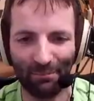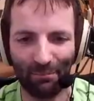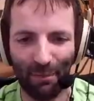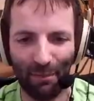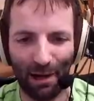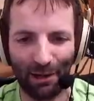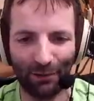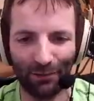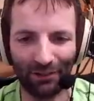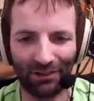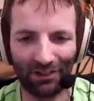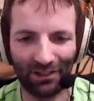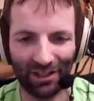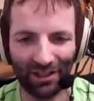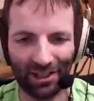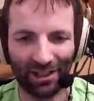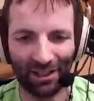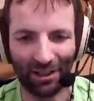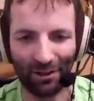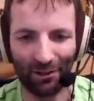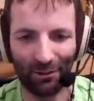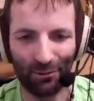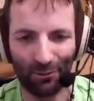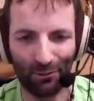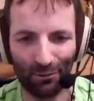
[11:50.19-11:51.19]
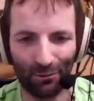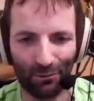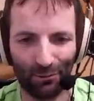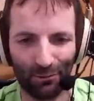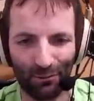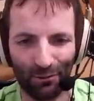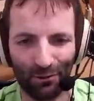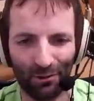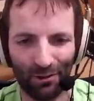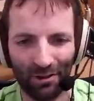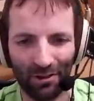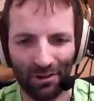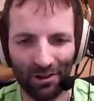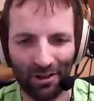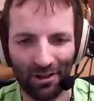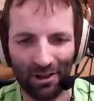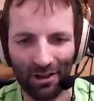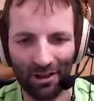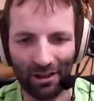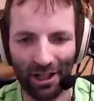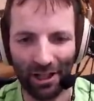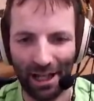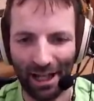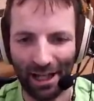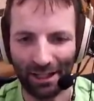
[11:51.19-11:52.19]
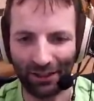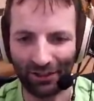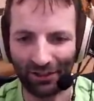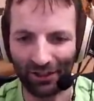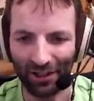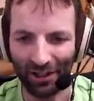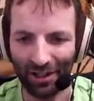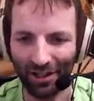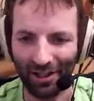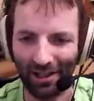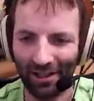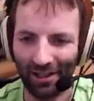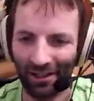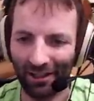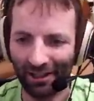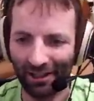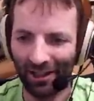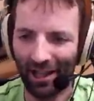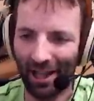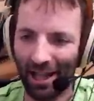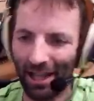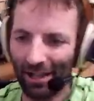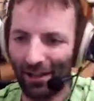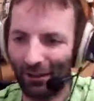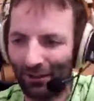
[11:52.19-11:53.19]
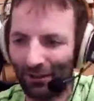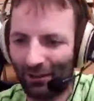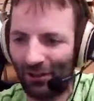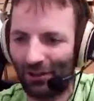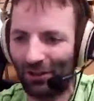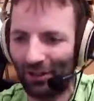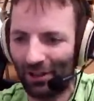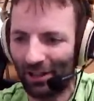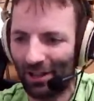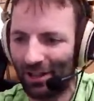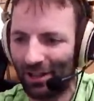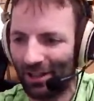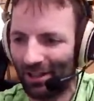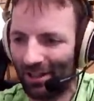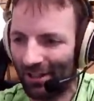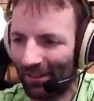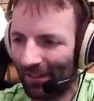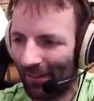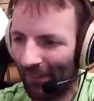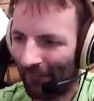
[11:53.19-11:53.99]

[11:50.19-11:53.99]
Bouncy. Oh, can't see. Cannot see.